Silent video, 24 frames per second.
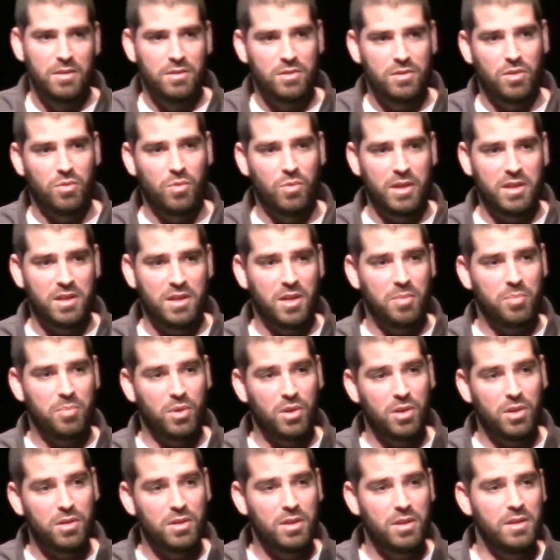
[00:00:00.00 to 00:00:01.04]
So wake up
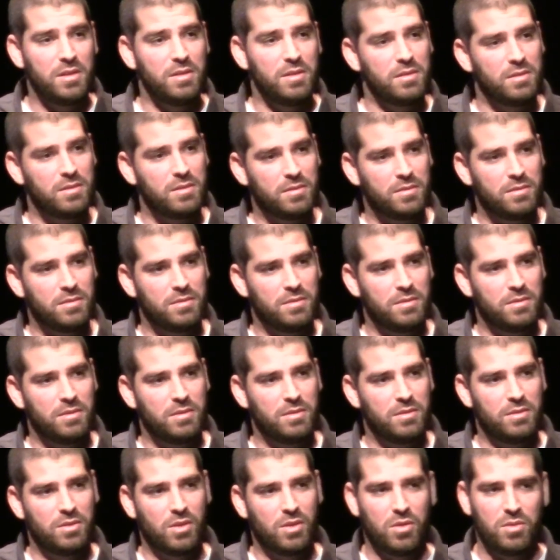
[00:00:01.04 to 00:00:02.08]
early,
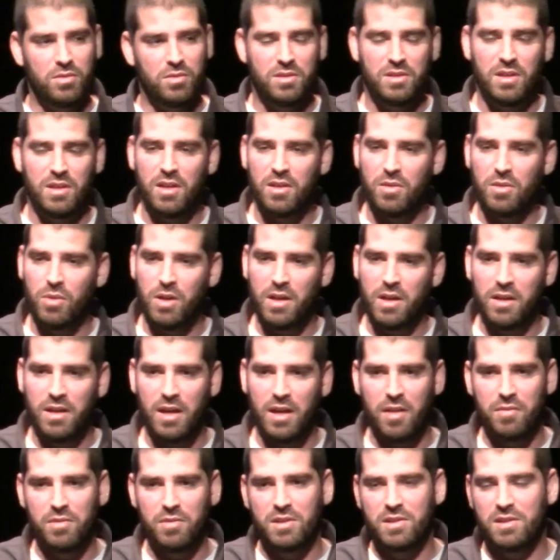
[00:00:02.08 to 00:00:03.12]
don't stay awake
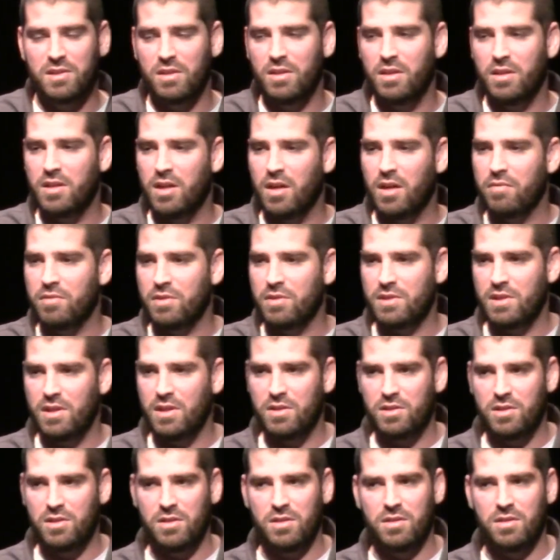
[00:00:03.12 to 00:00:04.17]
having silly
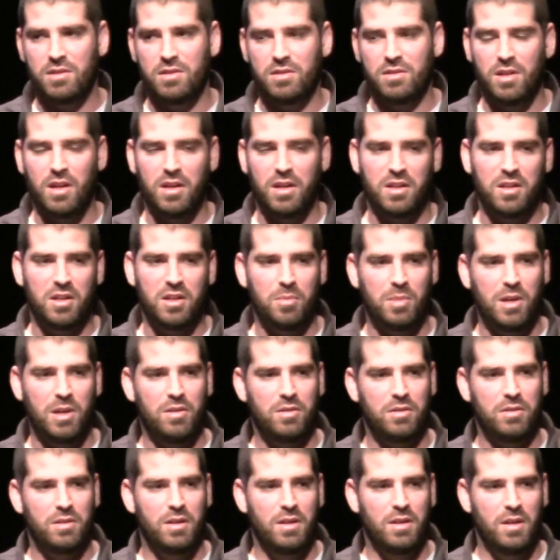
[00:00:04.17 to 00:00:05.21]
conversations and talking
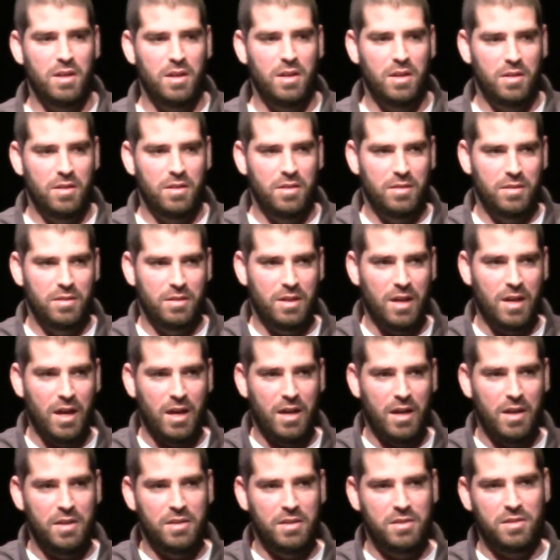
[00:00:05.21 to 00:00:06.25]
about
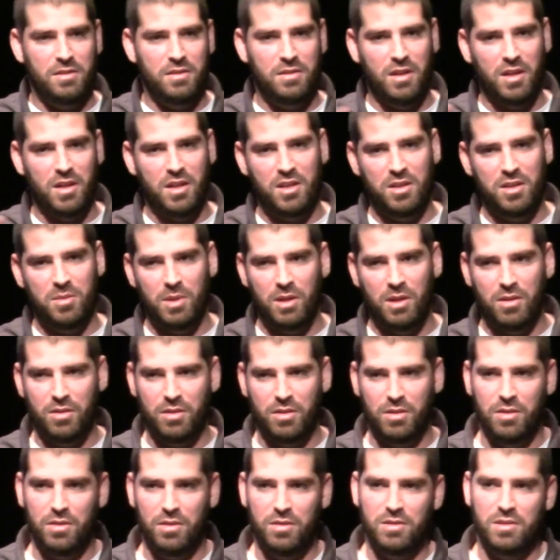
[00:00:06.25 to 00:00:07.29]
guys and talking about
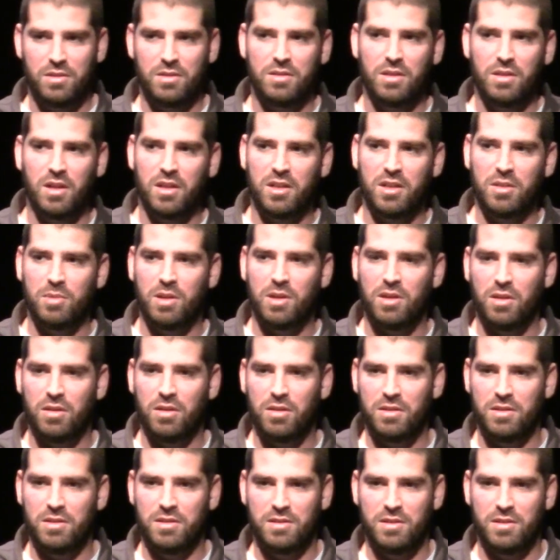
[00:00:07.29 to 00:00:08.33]
girls and talking about
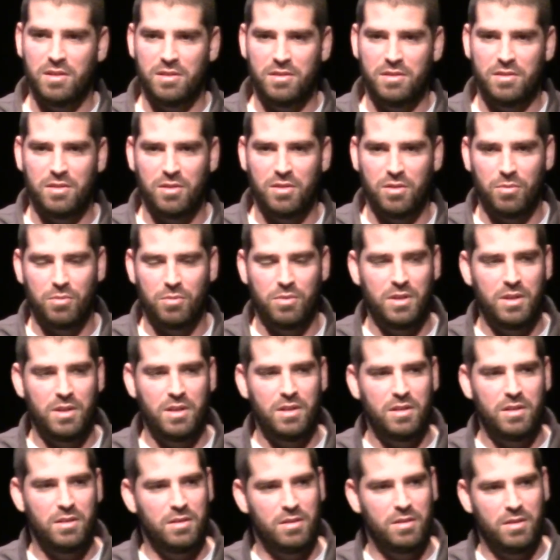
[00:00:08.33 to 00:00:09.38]
all these things that are
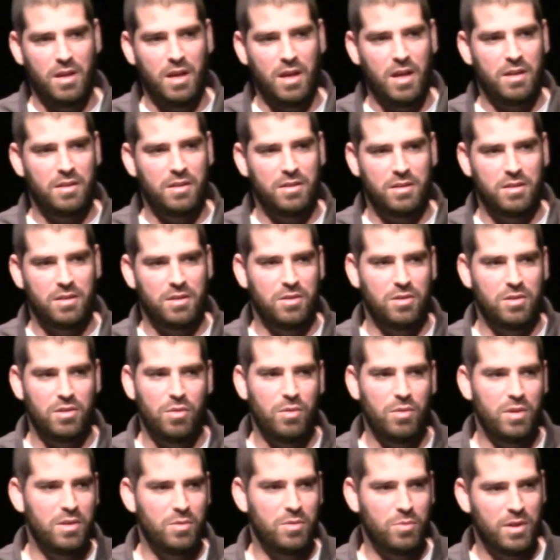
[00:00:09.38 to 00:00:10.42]
really not going to
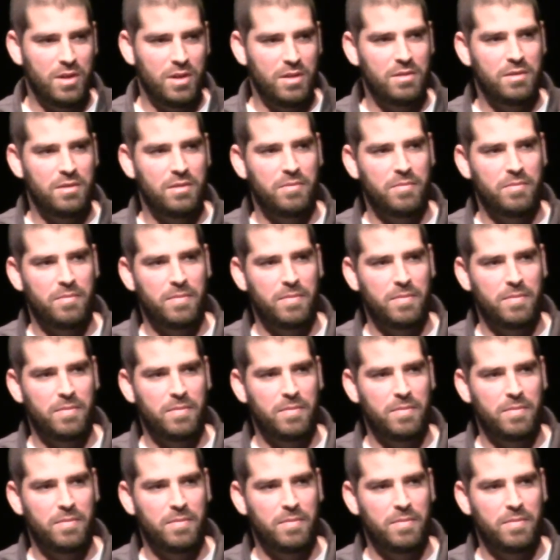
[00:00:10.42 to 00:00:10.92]
go anywhere